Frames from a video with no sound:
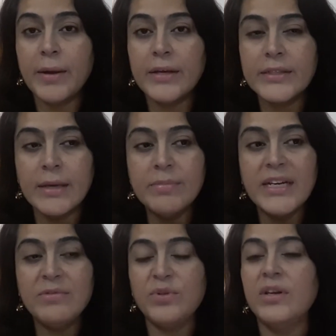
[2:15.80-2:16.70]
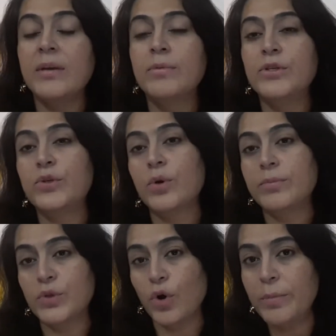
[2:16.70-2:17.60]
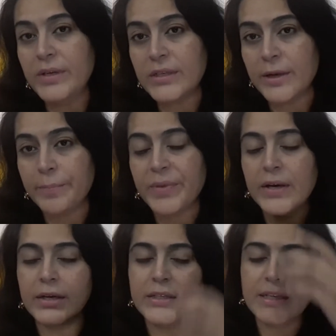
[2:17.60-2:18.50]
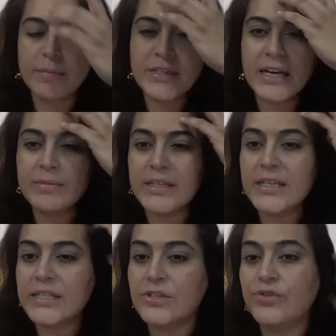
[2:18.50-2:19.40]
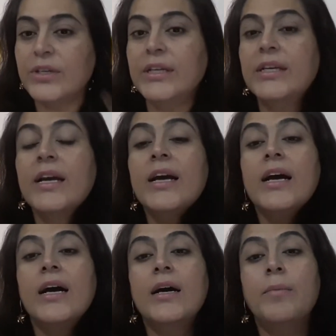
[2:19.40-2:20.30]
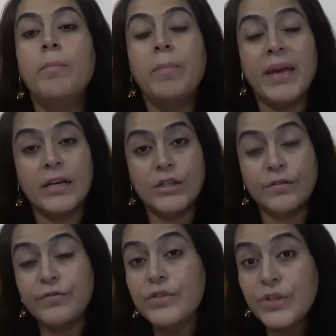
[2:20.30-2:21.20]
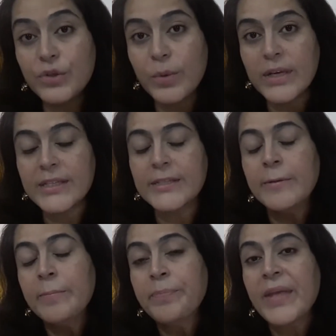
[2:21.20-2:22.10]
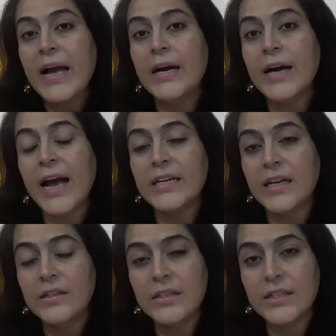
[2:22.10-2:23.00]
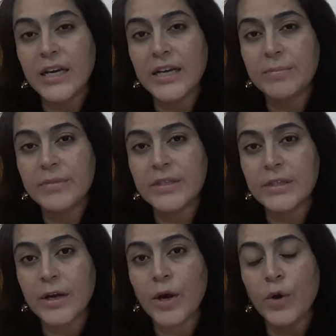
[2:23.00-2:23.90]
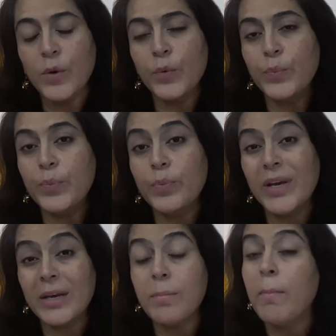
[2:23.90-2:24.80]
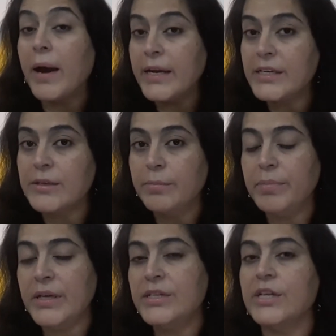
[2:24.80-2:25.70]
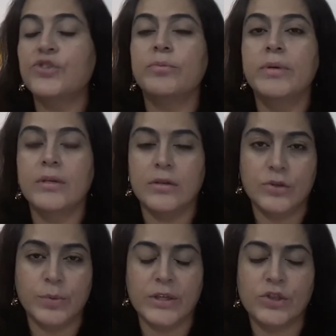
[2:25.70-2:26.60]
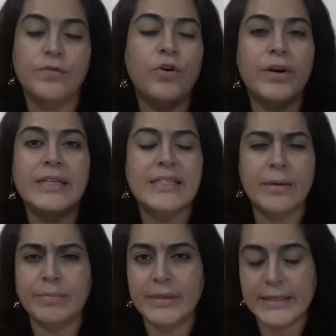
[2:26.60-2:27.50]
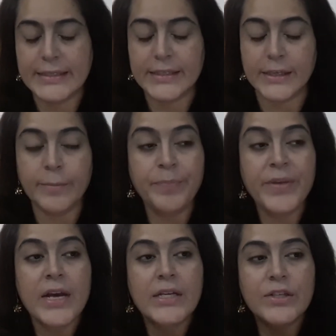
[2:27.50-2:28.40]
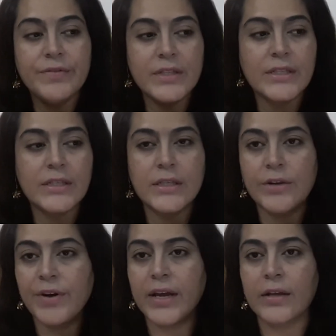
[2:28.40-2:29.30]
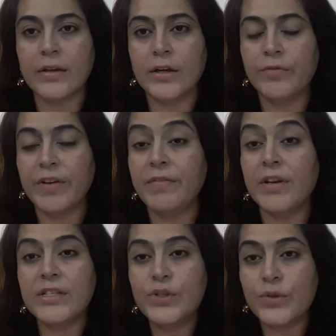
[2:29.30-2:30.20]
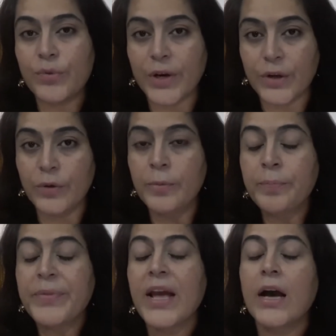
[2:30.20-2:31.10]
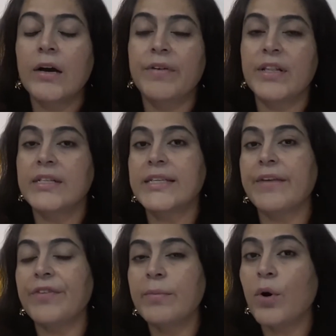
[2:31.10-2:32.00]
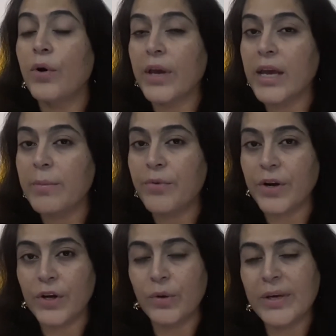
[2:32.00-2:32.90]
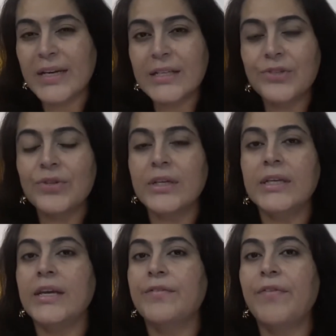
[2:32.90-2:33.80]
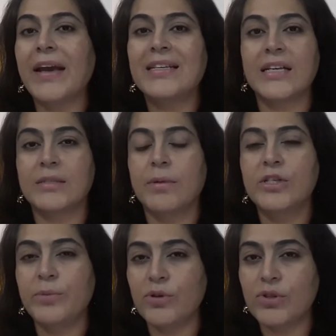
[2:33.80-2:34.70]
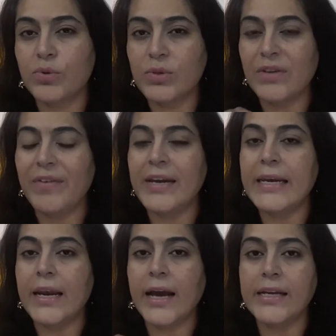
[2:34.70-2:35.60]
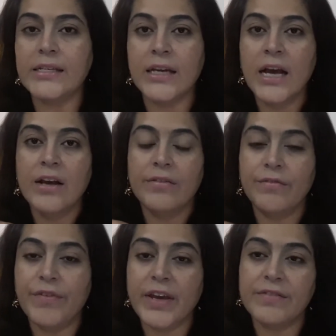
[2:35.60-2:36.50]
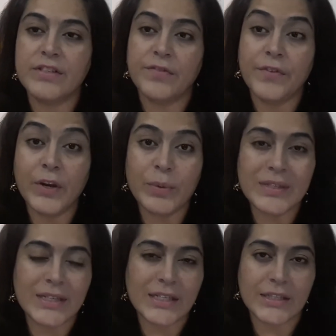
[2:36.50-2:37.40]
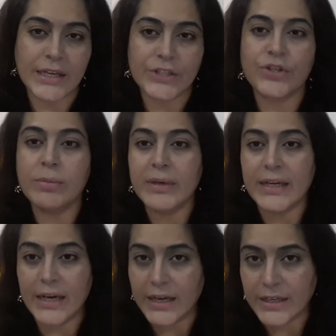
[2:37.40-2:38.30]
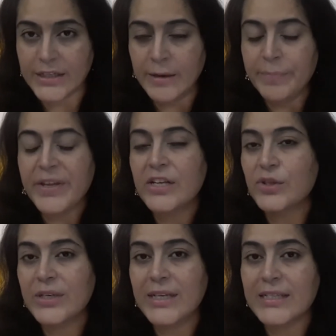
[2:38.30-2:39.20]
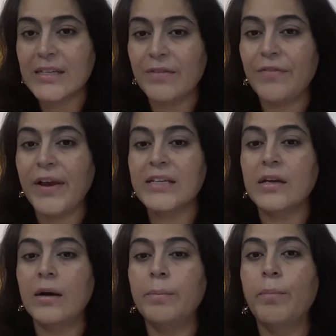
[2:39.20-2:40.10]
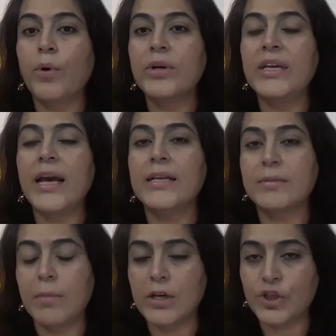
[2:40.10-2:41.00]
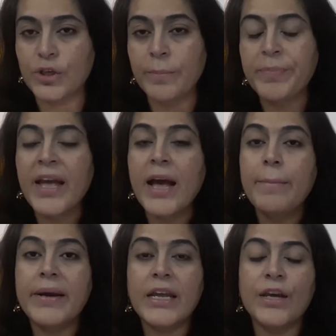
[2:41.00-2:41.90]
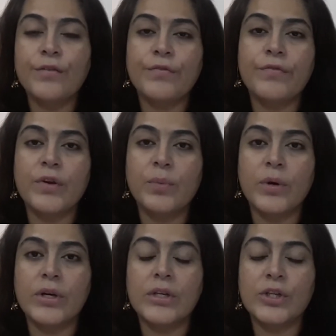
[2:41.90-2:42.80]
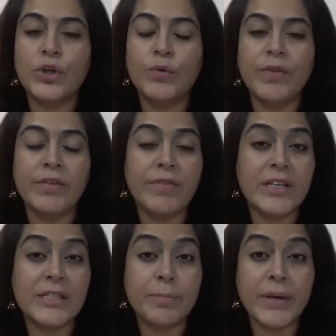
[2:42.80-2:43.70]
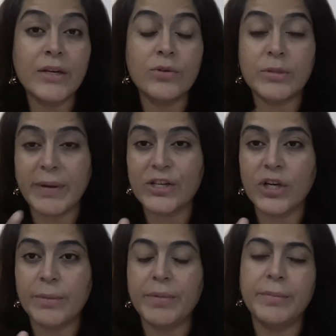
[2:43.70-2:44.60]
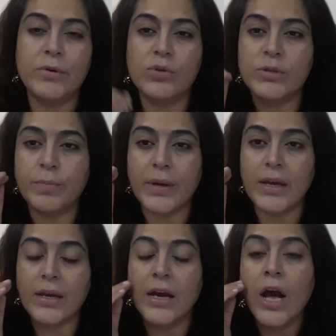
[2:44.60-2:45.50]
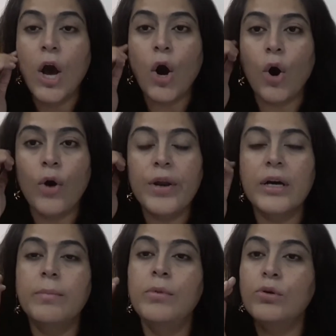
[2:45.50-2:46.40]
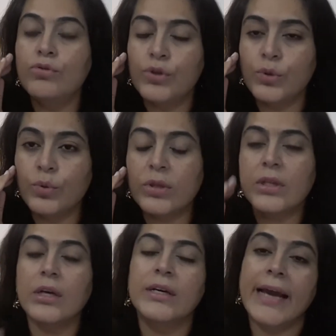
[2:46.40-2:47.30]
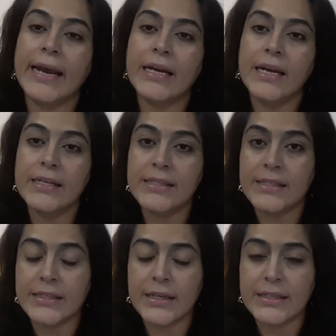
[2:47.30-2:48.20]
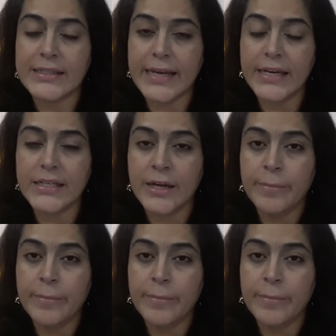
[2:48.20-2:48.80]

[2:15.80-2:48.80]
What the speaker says: sometimes you're able to absorb it, sometimes it doesn't really make a difference to us, at other times it might be detrimental to us. So for example, let's see, so if it's right, when we listen to the radio, whether it's FM or AM radio, it doesn't really affect us much because those are very light waves. The frequency is extremely light, so it doesn't affect our body as much. But if we were, when we speak to, especially people who speak on a Bluetooth headless headset,